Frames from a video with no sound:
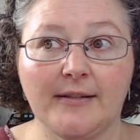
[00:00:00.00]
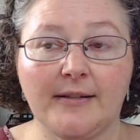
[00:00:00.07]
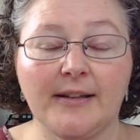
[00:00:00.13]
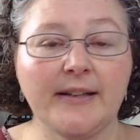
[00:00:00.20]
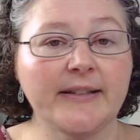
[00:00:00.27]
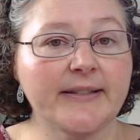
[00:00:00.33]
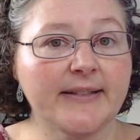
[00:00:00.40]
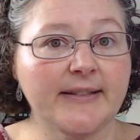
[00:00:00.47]

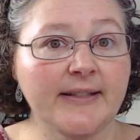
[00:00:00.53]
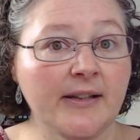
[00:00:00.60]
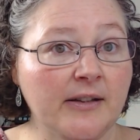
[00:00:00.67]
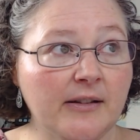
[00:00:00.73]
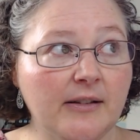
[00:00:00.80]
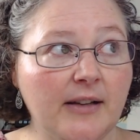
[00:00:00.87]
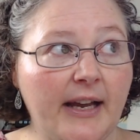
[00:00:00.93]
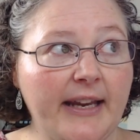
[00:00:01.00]
is
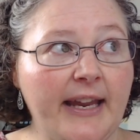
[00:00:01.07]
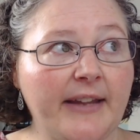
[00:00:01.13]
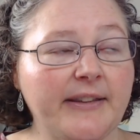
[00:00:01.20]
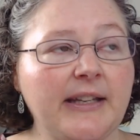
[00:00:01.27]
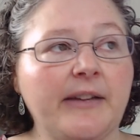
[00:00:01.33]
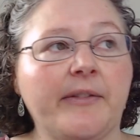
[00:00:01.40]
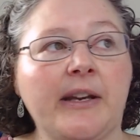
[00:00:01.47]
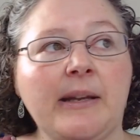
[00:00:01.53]
no, I can't
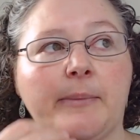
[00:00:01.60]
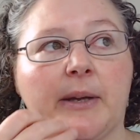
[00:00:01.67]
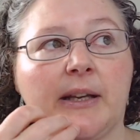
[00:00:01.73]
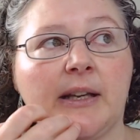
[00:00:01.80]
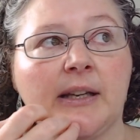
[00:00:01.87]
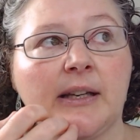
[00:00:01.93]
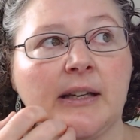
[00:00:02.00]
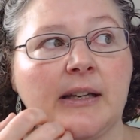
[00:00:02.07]
think of
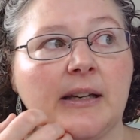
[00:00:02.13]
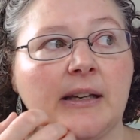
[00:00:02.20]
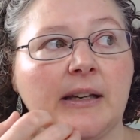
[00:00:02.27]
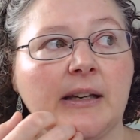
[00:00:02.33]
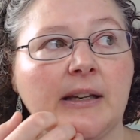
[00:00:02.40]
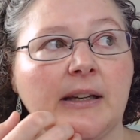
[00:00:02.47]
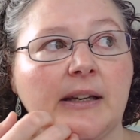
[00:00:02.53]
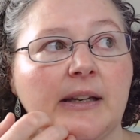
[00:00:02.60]
anybody.
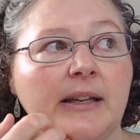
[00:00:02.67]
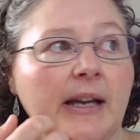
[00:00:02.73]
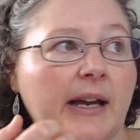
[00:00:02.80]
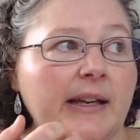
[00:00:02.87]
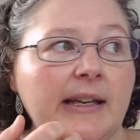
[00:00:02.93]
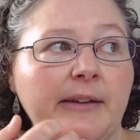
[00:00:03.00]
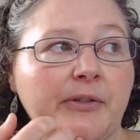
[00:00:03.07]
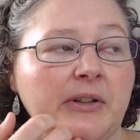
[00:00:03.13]
Yeah,
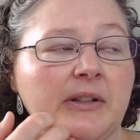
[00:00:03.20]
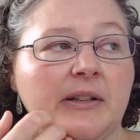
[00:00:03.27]
even